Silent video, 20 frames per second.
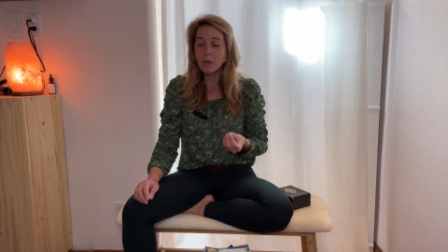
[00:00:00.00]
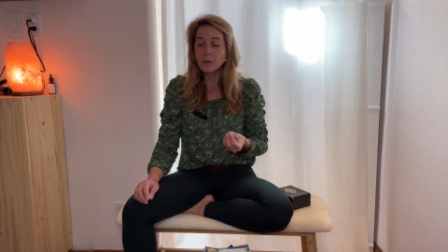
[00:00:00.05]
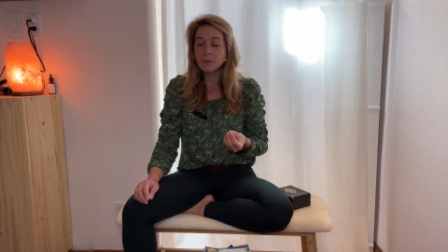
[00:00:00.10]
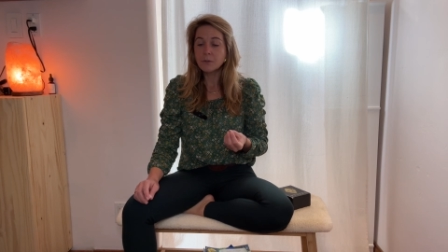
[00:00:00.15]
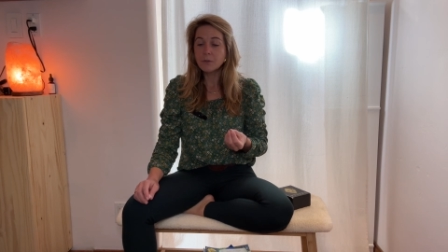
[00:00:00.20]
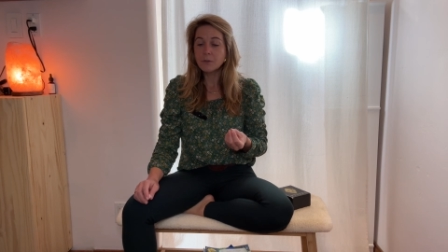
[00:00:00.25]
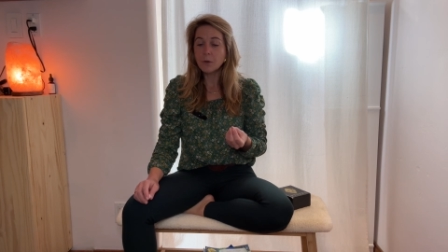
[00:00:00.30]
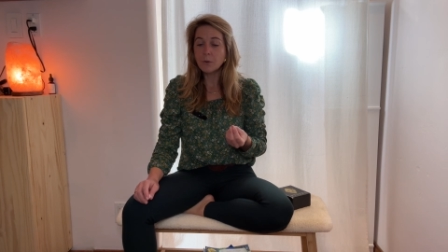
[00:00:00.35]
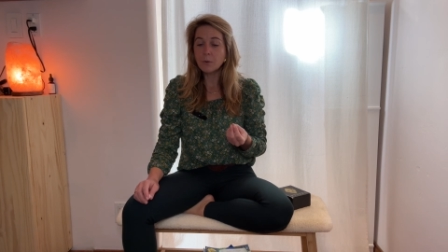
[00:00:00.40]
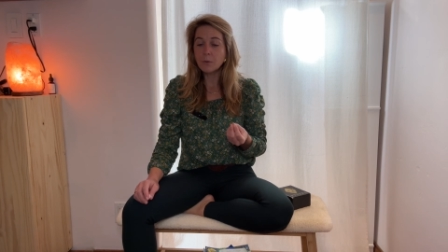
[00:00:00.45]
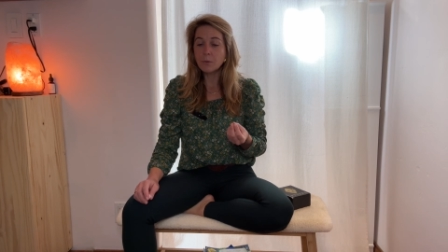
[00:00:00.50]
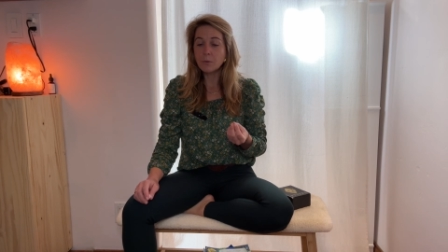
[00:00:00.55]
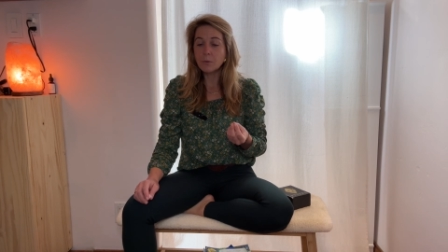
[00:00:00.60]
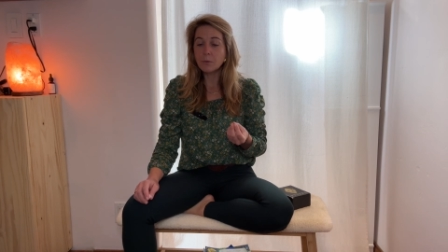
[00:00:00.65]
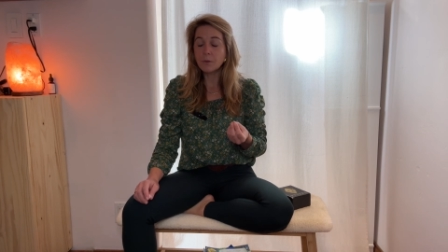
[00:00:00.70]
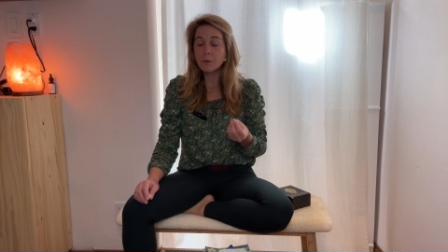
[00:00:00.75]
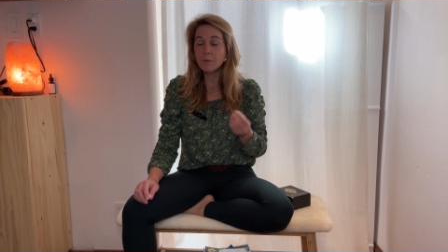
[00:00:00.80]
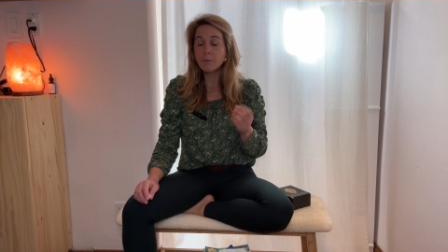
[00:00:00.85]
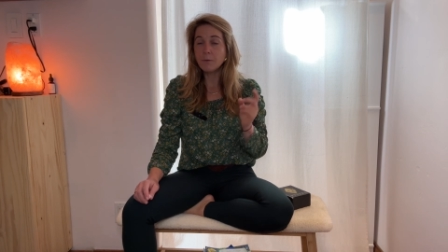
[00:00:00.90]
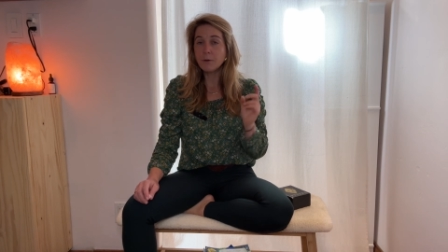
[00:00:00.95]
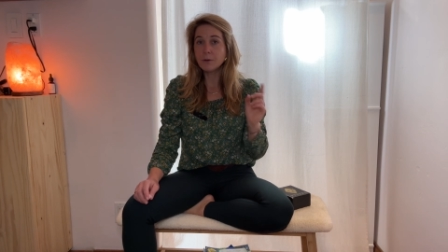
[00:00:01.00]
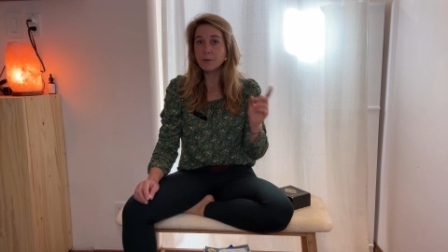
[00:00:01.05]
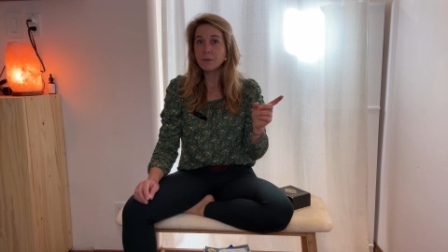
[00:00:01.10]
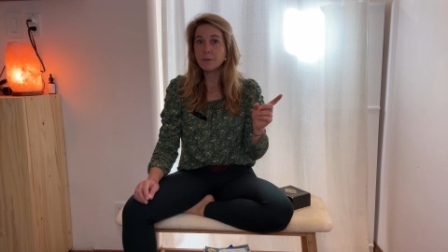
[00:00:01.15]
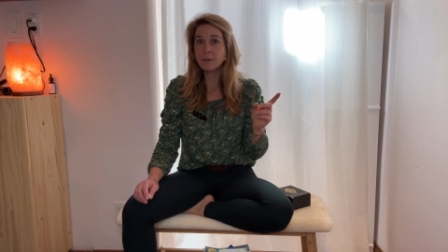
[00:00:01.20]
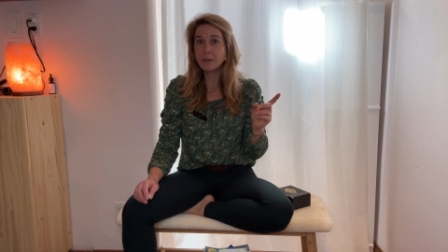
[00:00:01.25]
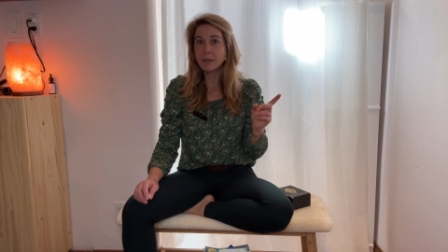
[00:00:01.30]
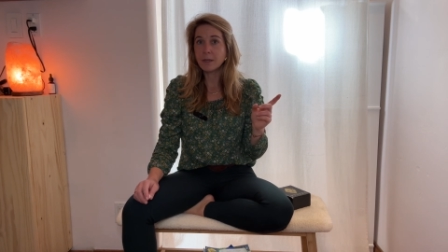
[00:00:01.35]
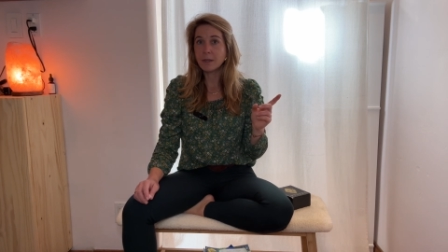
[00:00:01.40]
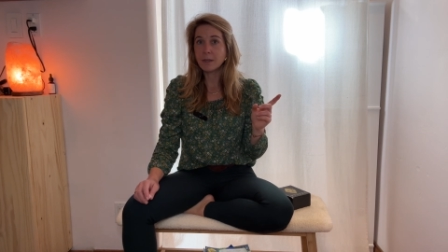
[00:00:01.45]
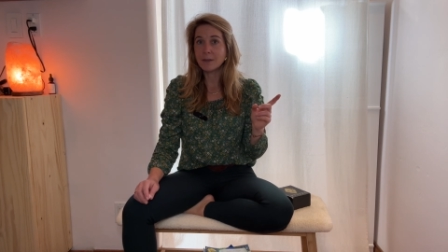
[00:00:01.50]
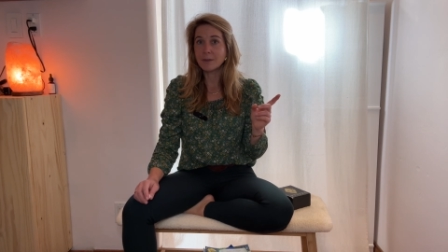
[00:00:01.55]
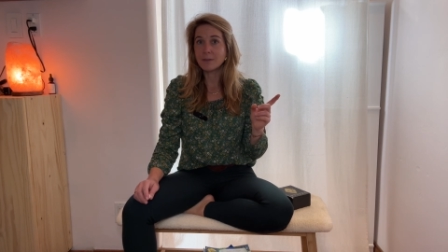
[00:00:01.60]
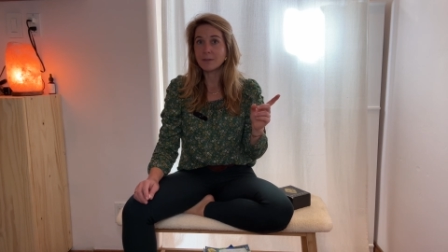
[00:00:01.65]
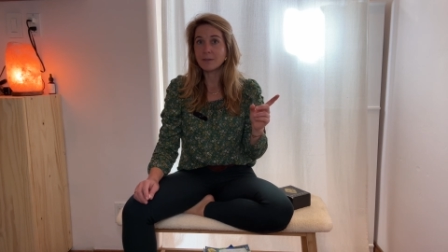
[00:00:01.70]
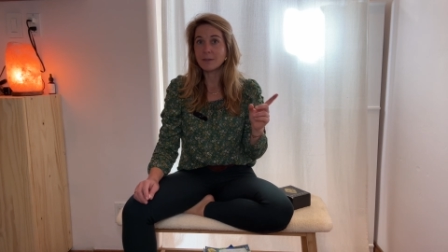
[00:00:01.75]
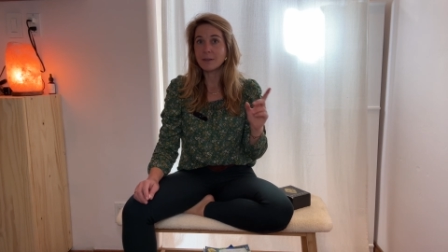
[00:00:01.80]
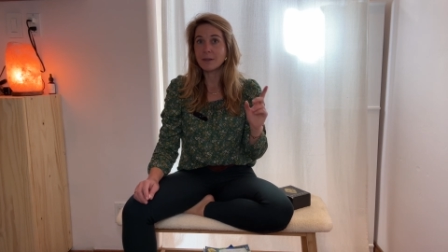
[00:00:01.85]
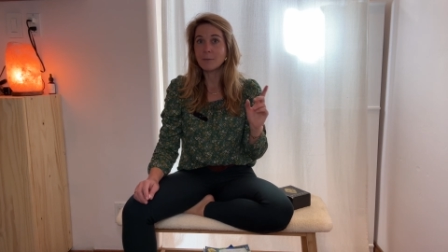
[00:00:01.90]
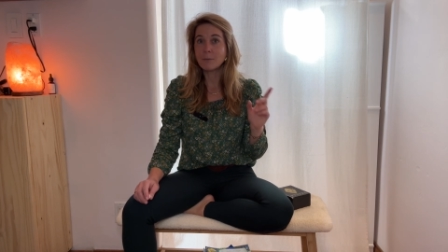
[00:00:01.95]
So the first thing
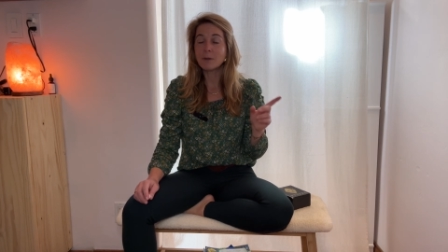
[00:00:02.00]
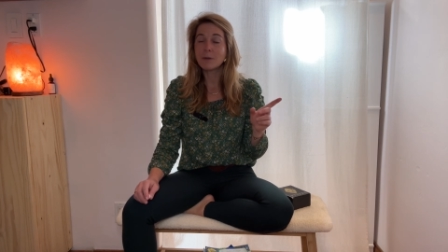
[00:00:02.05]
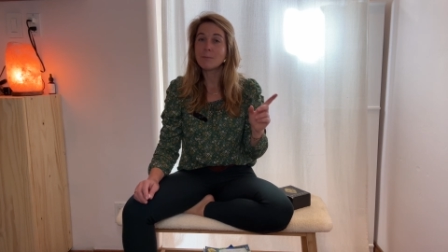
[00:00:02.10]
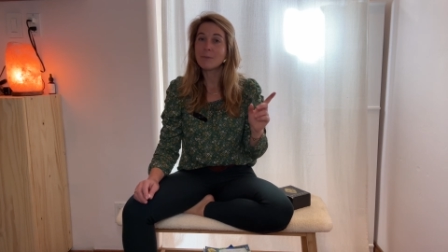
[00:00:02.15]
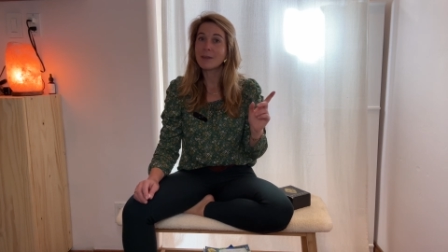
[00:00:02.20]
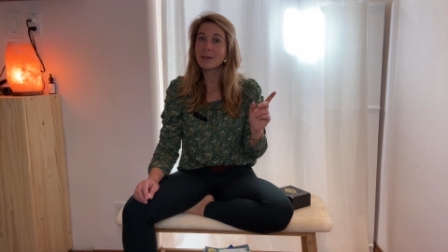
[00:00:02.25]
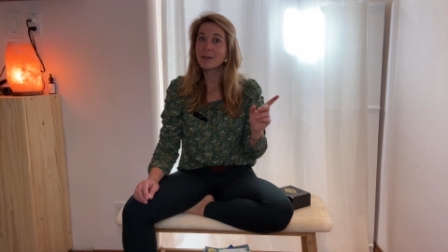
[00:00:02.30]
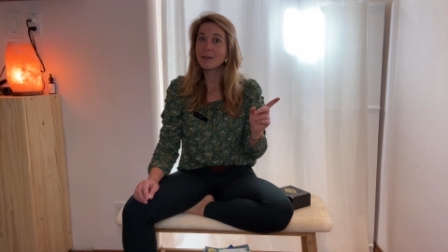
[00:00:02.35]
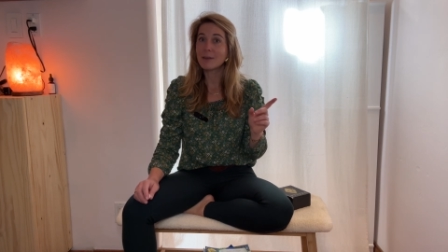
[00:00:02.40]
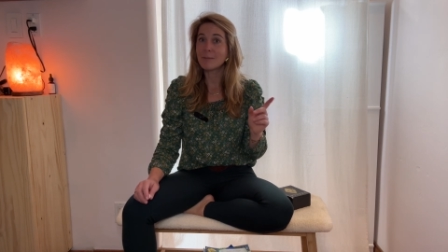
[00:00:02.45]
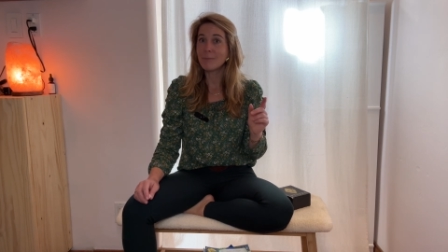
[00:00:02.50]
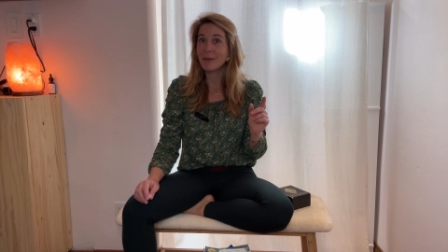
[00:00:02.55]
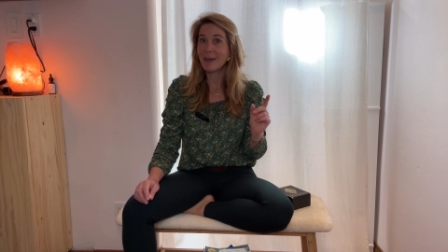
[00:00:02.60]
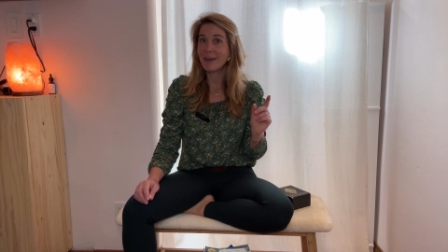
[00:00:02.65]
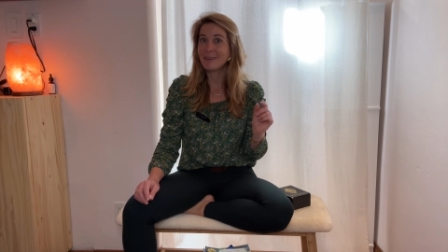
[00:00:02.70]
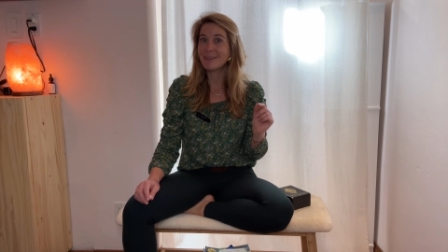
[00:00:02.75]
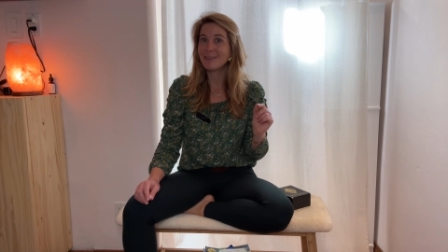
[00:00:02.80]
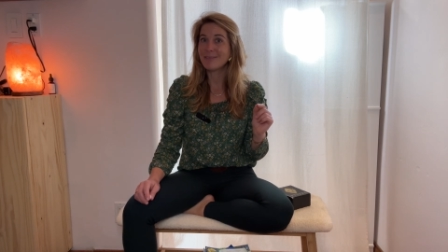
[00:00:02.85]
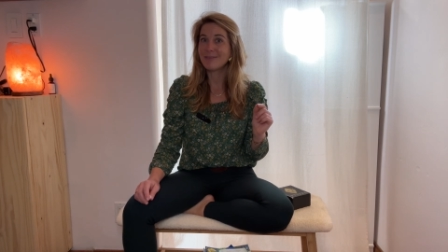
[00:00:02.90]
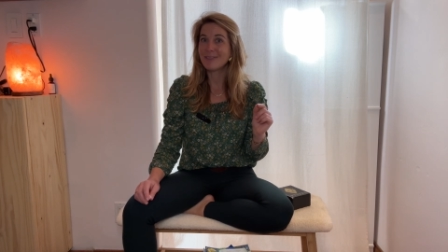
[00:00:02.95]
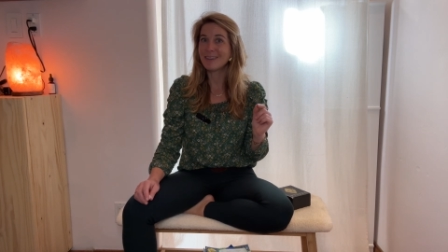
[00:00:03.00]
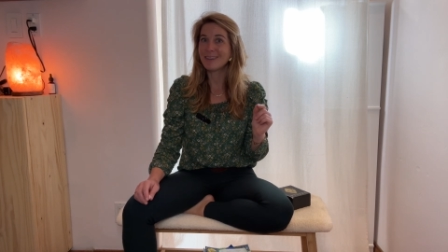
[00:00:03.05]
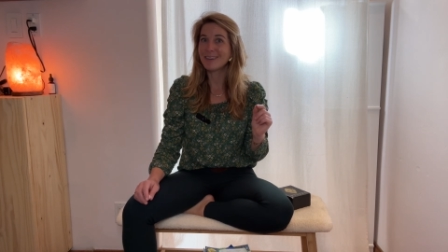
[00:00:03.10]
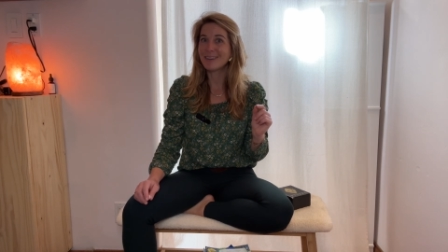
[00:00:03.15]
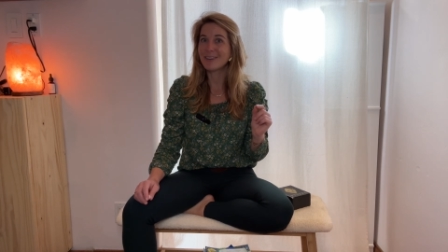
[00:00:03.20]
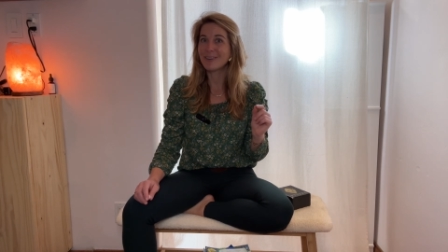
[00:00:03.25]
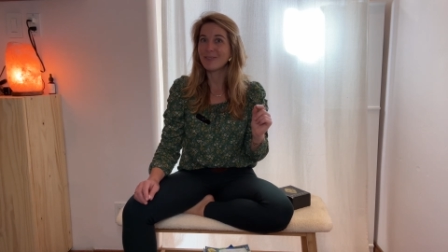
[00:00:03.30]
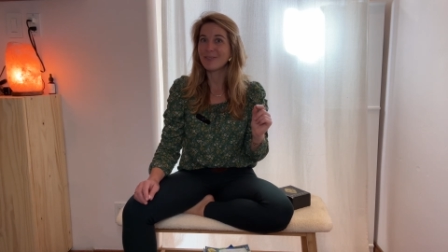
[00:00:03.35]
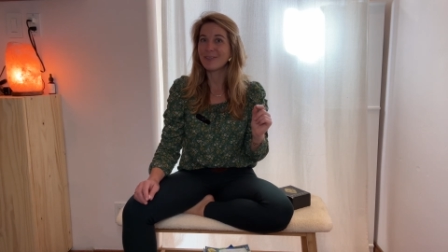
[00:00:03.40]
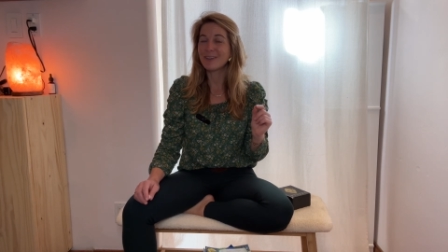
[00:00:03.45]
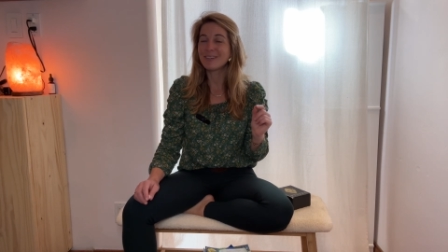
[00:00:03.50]
is, and I'm going to make a companion video